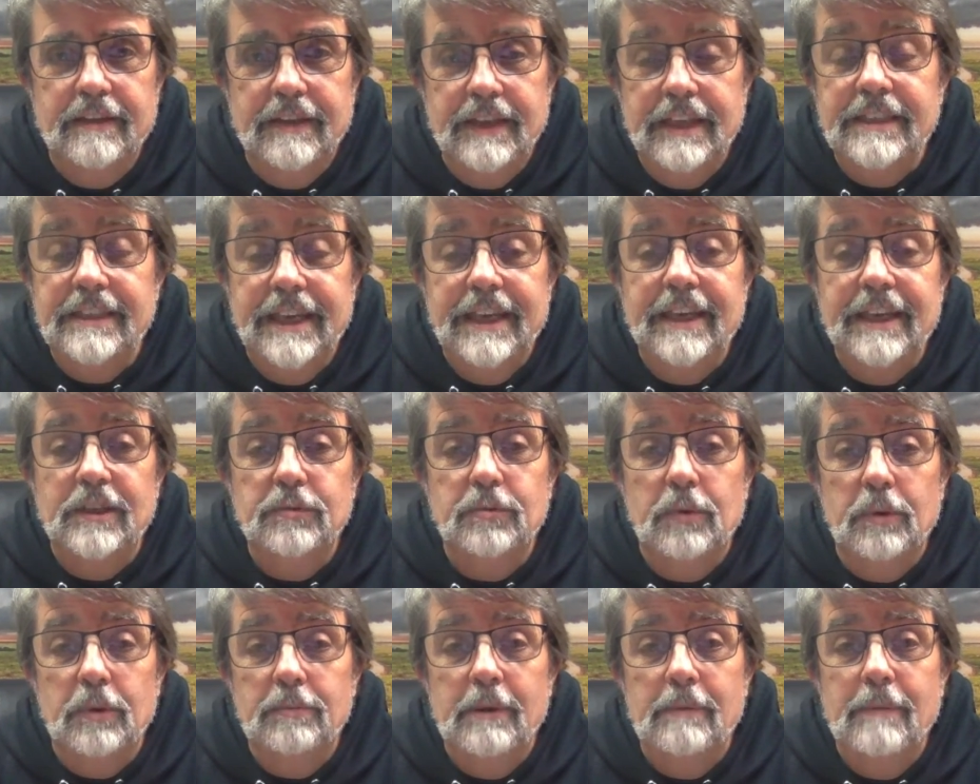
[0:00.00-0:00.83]
These
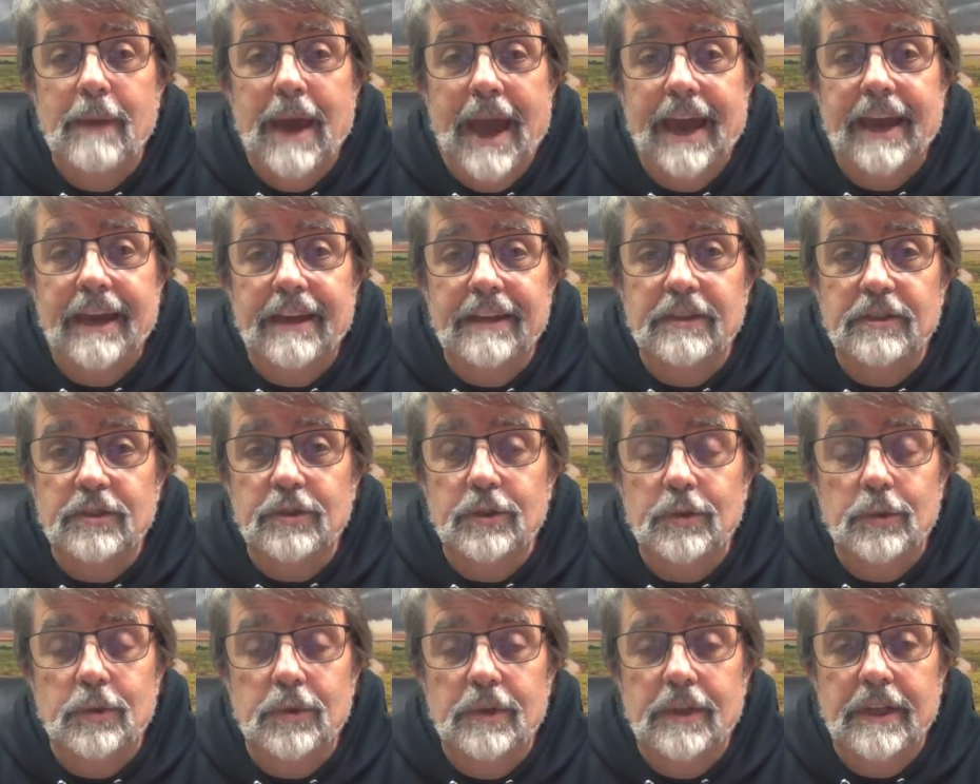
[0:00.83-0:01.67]
kids will be back in
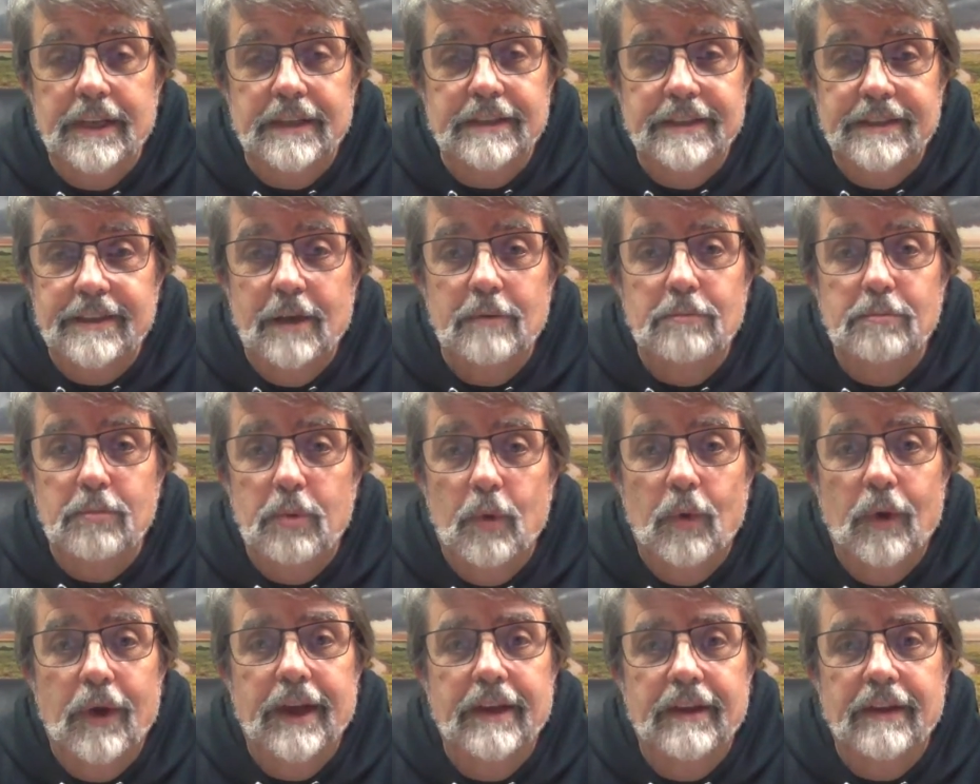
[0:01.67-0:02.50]
school at some
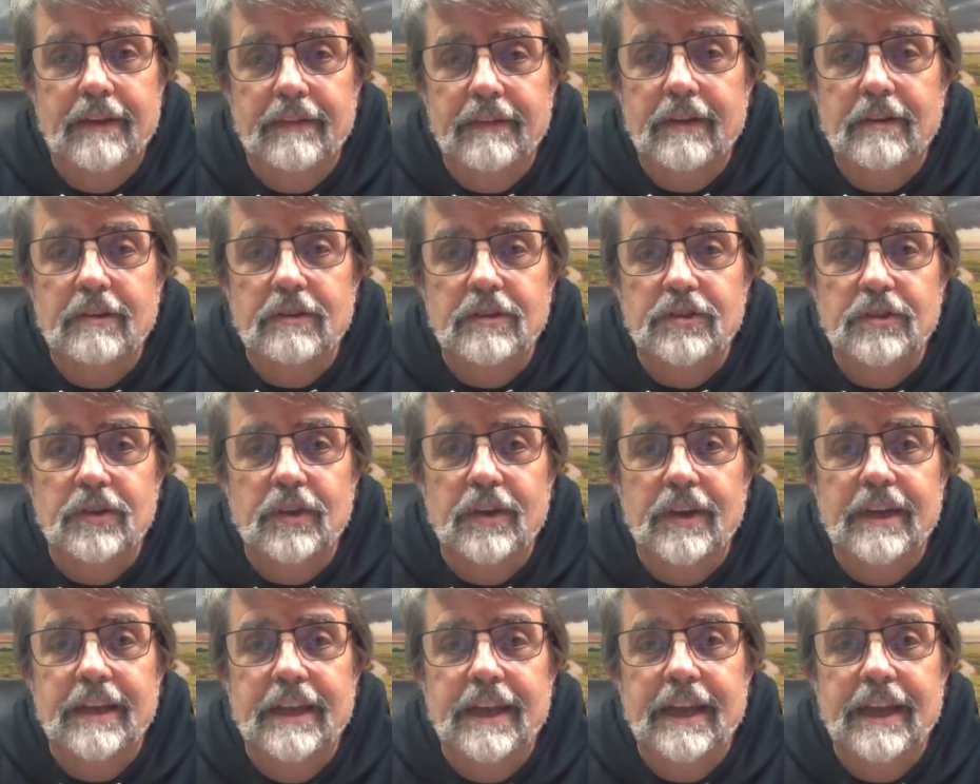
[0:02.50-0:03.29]
point, and they're just going